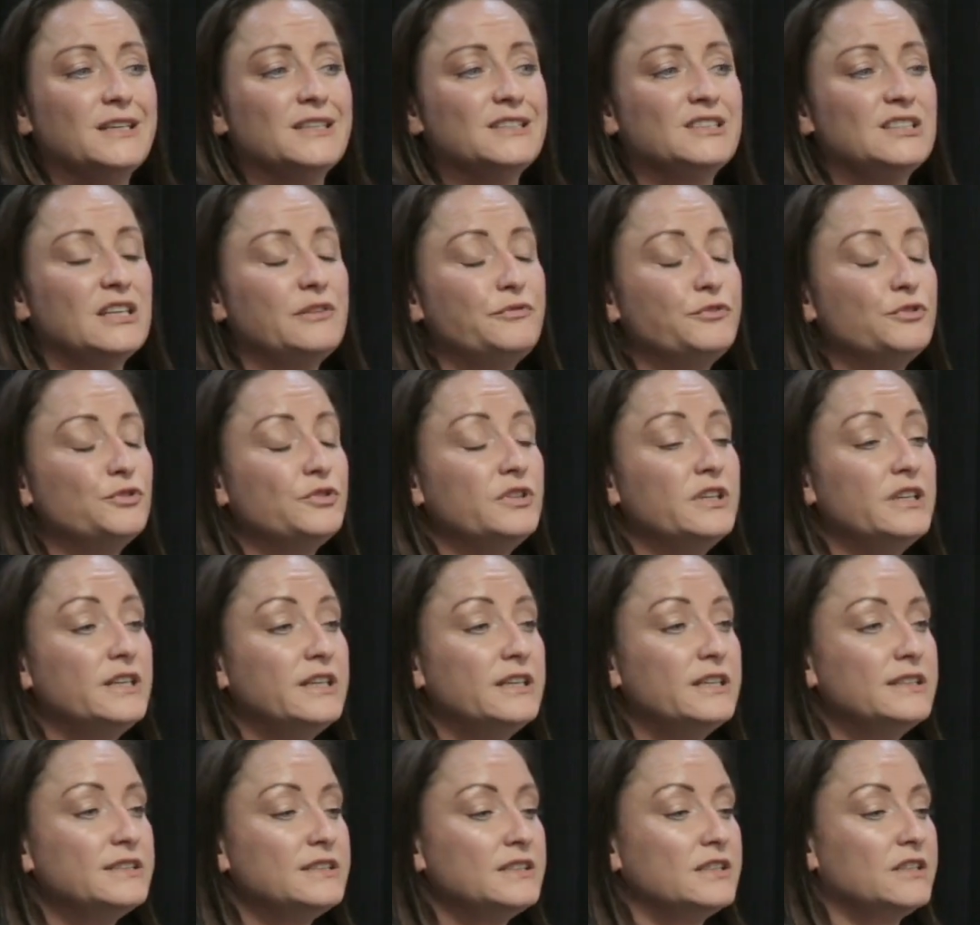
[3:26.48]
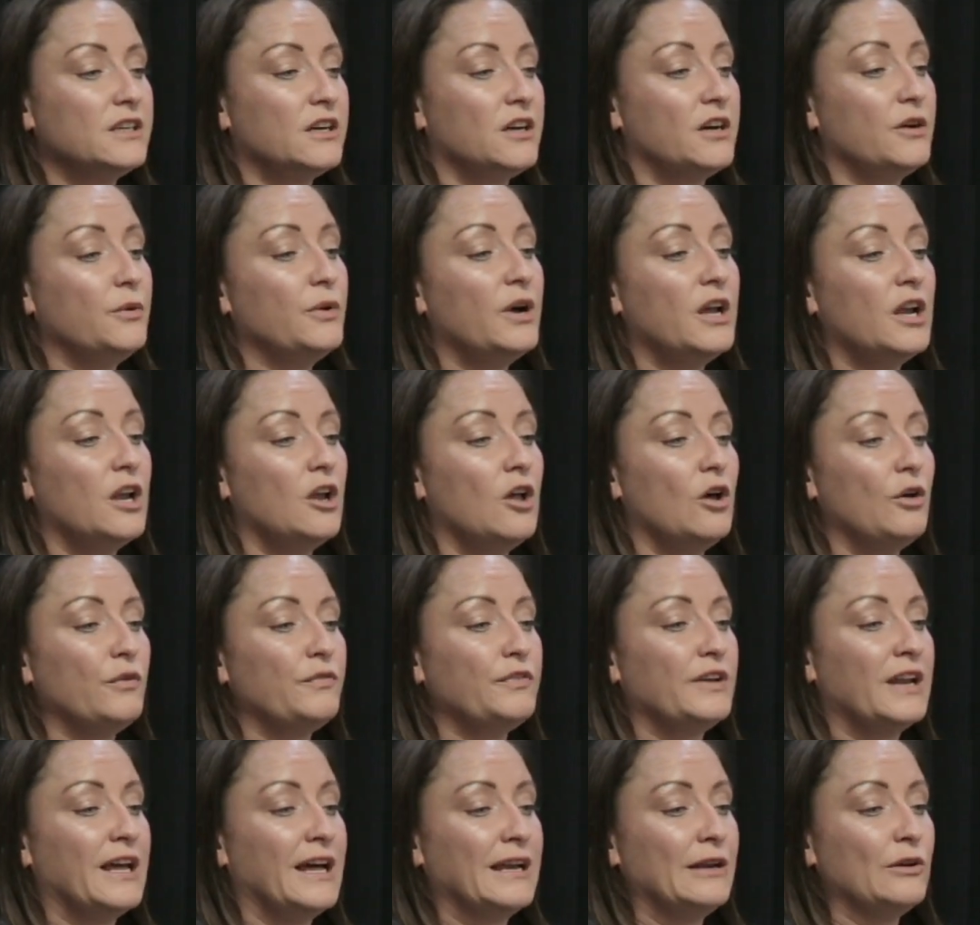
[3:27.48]
Several years ago, a lot
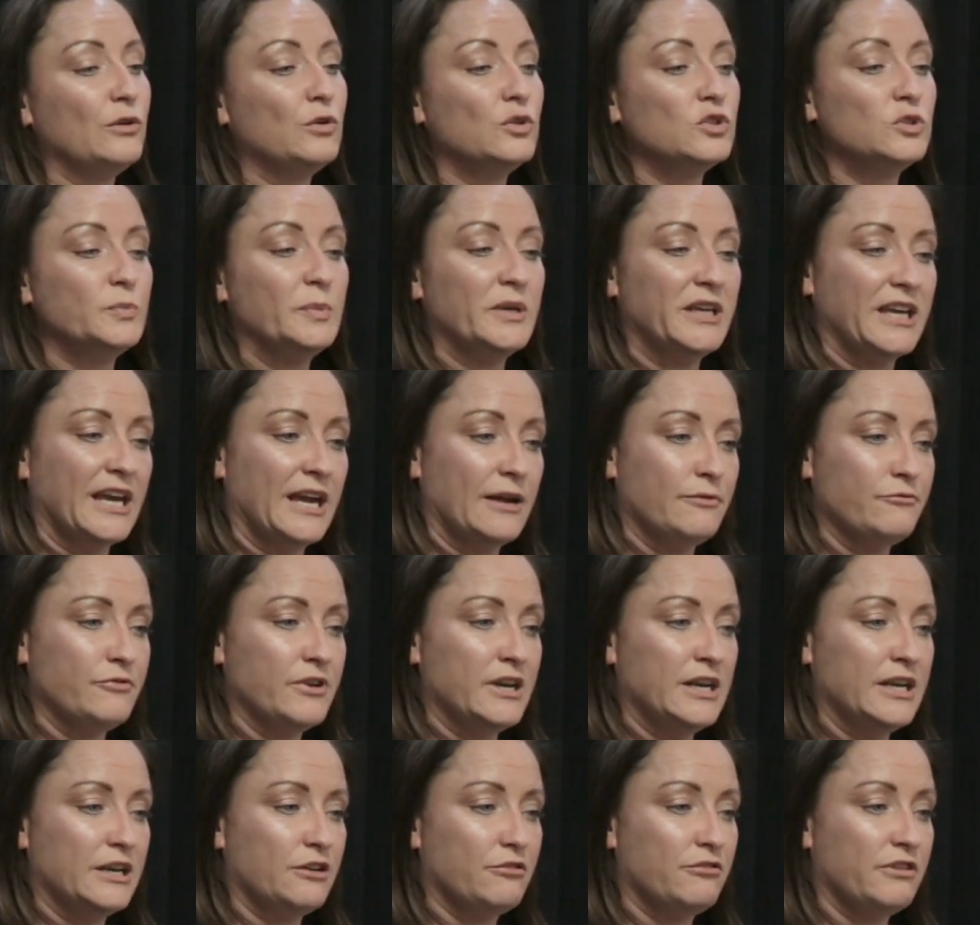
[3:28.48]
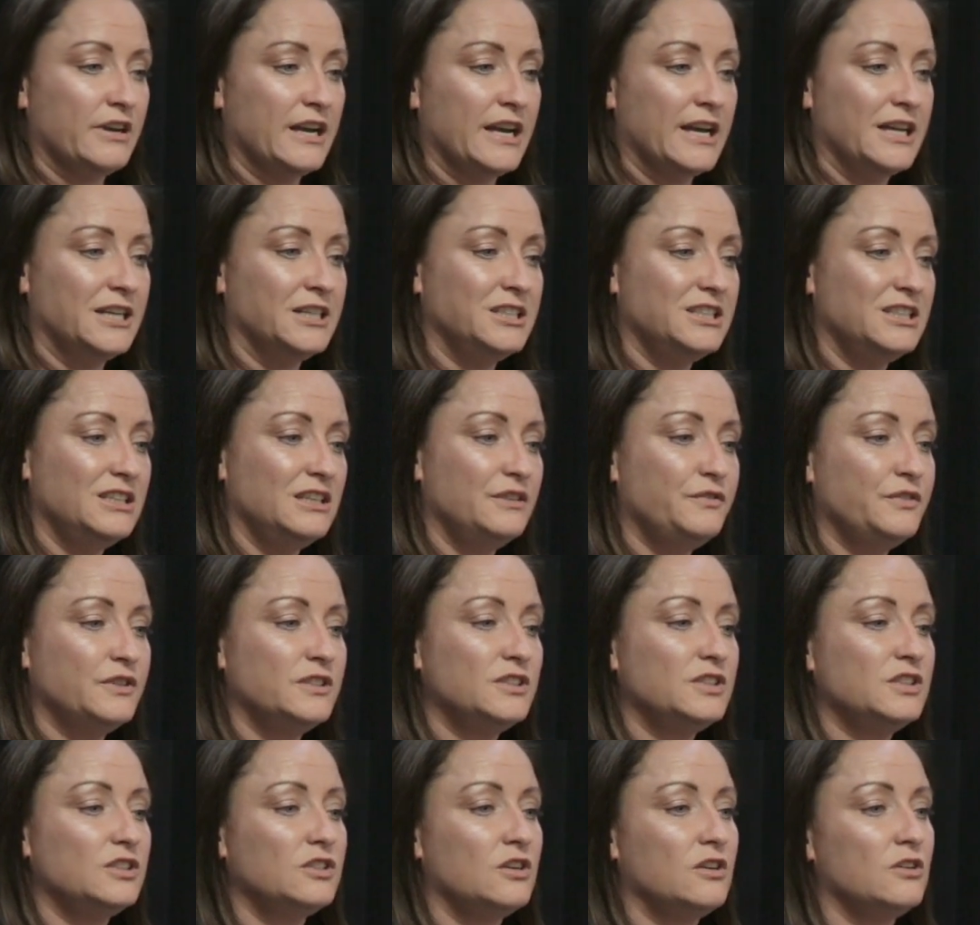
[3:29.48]
of landlords became really creative
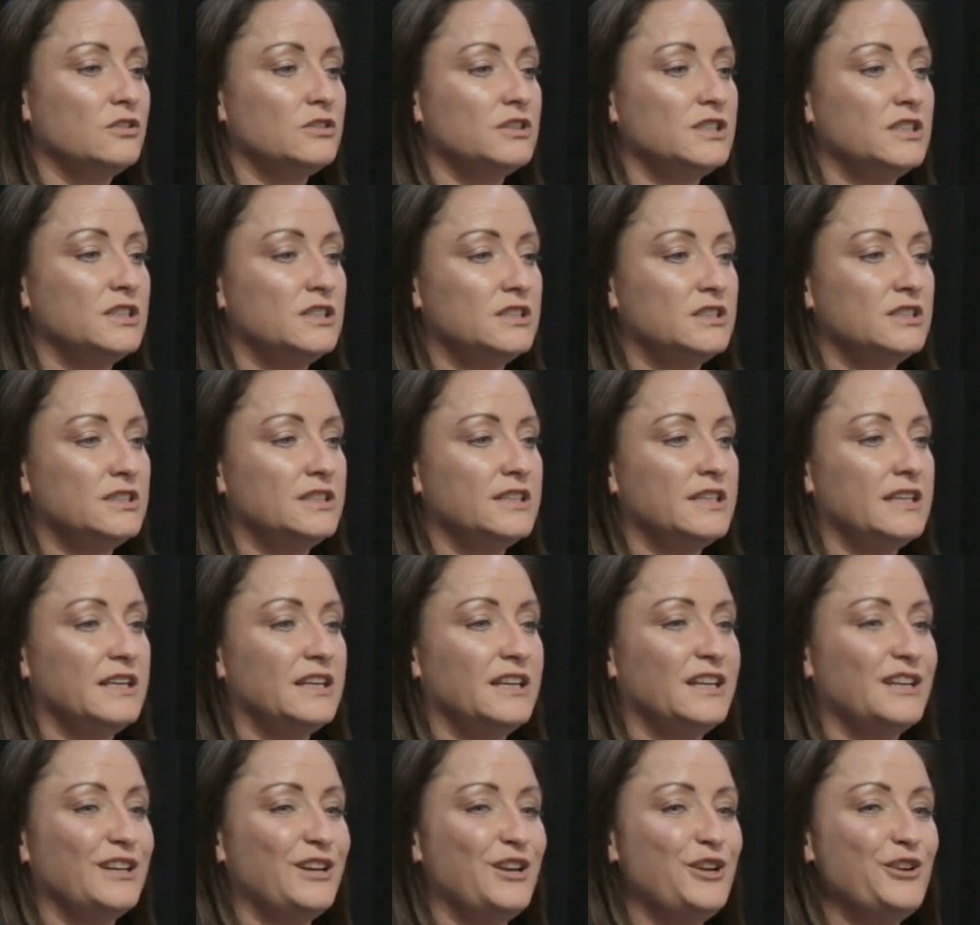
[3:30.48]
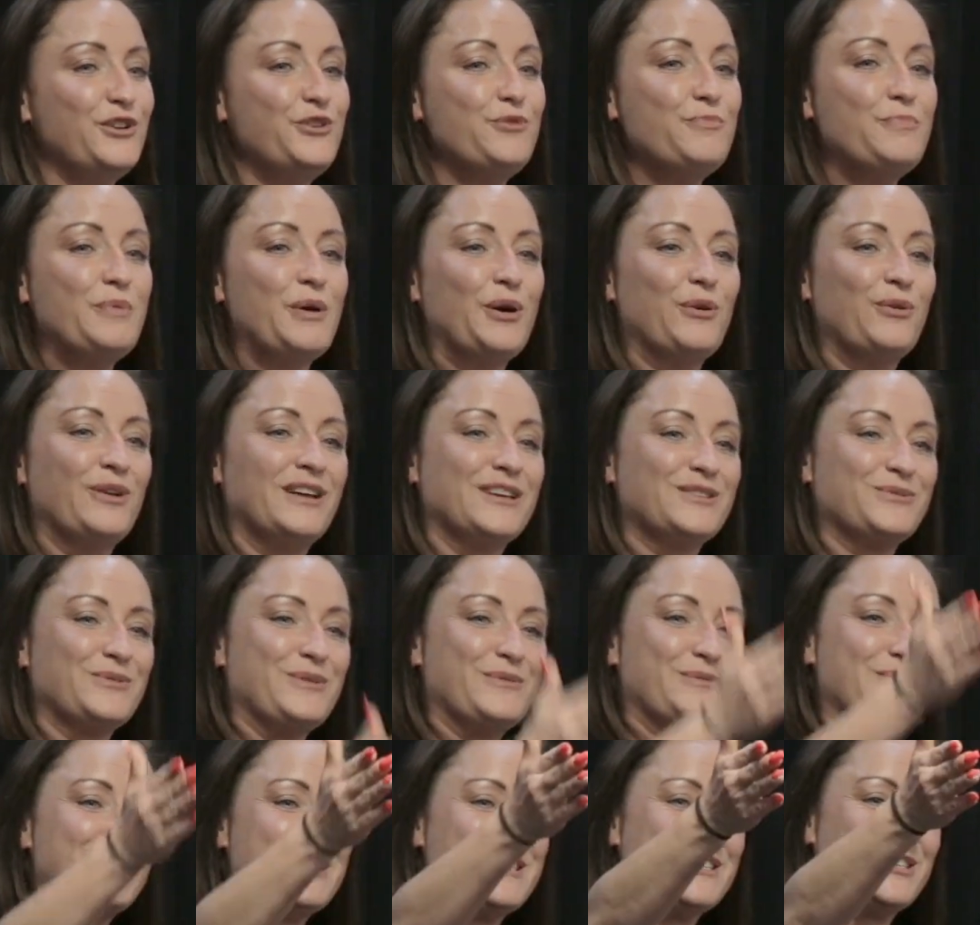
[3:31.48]
and started seeing a loophole, as
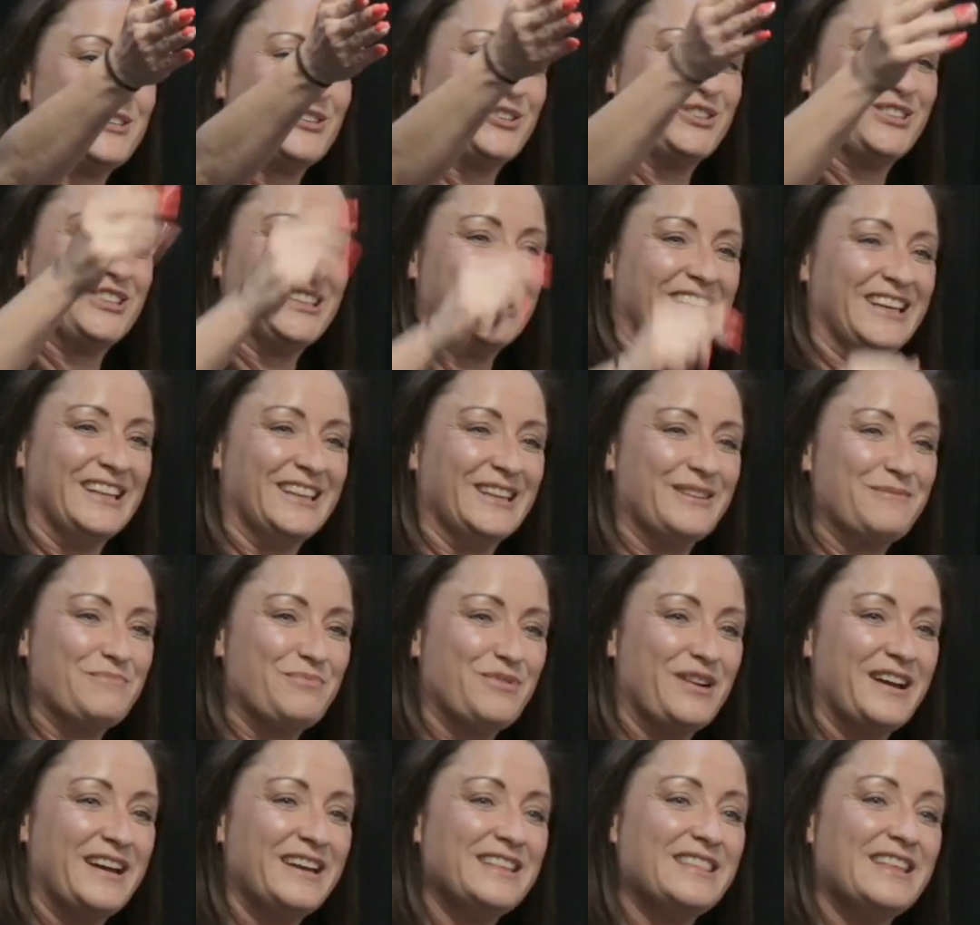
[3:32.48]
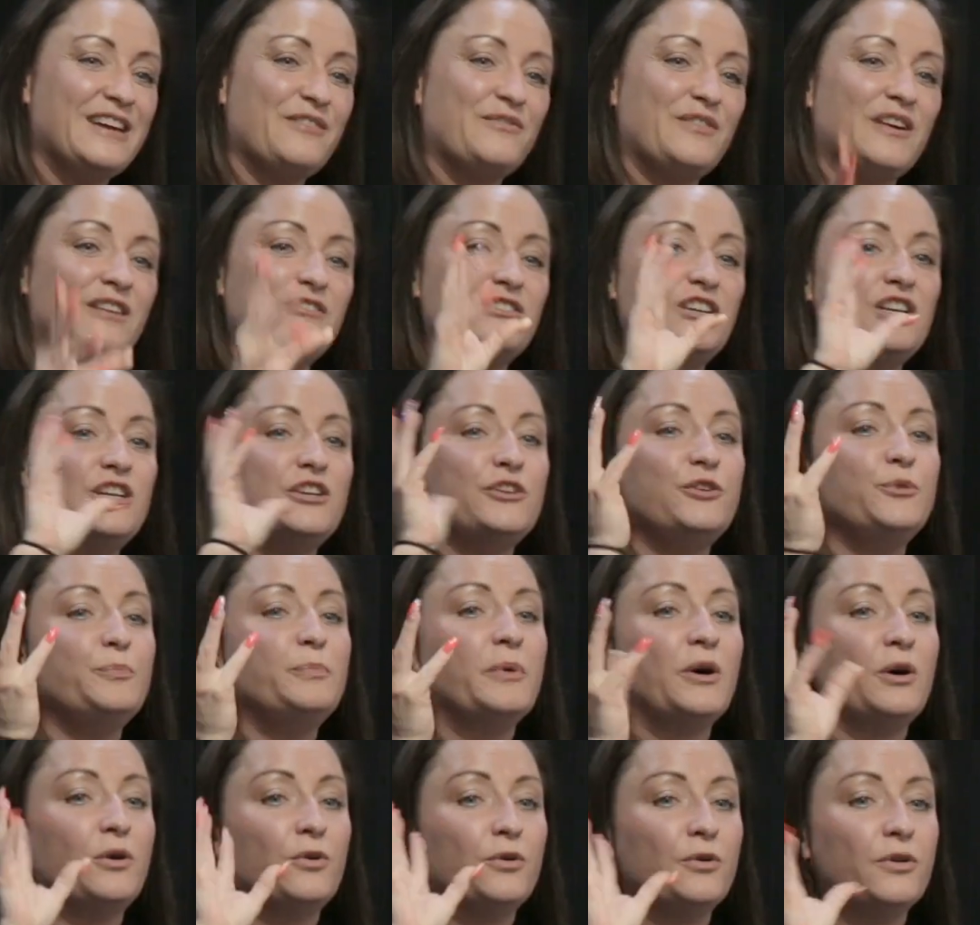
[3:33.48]
we were discussing in the break. They found a
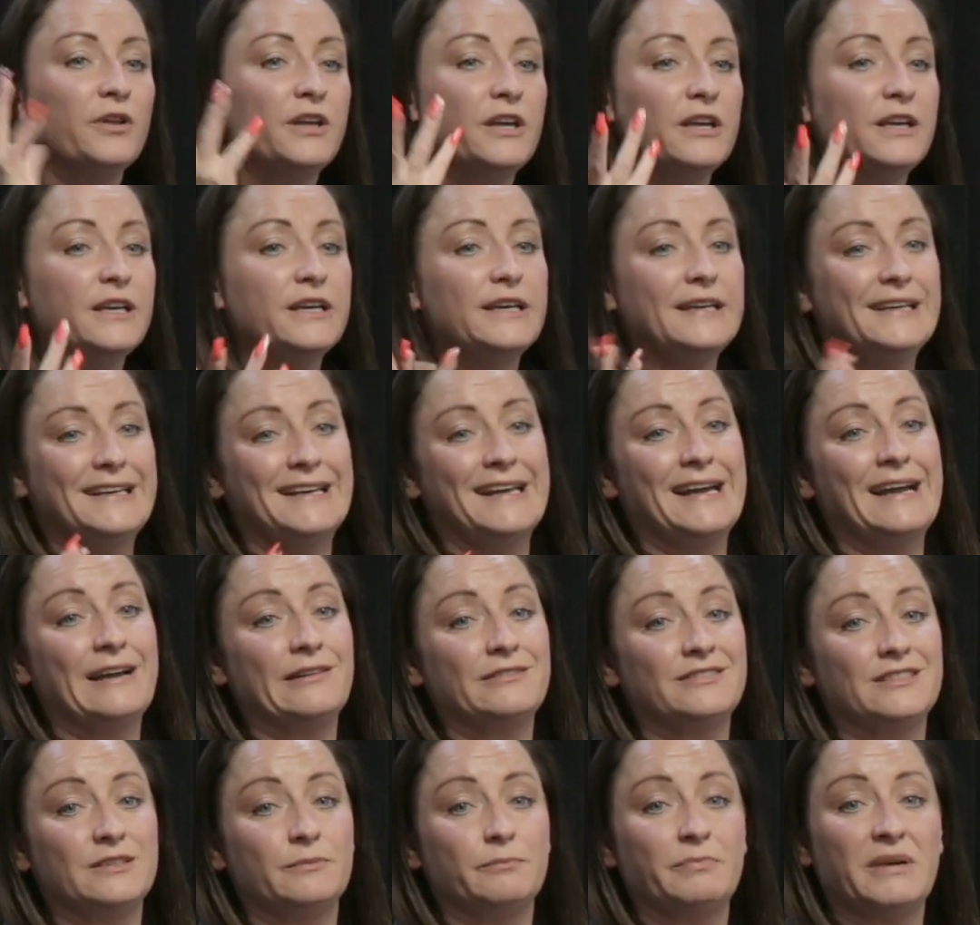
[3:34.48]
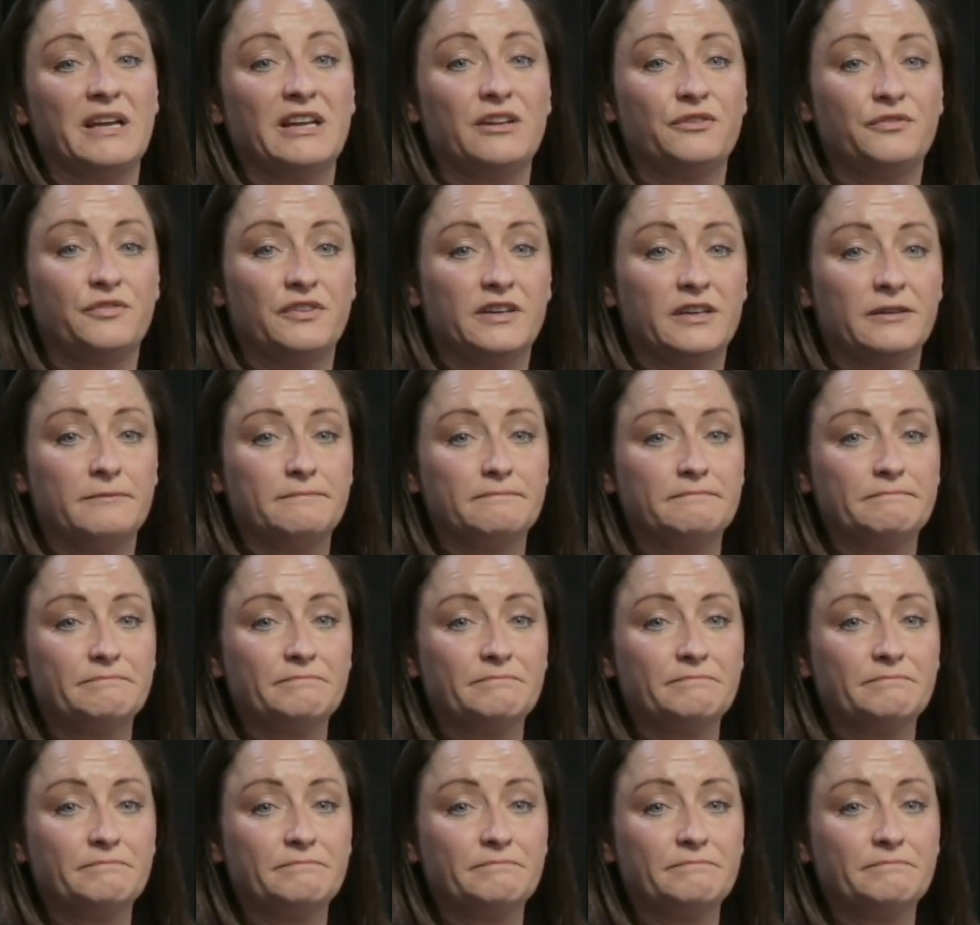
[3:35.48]
loophole in housing benefit.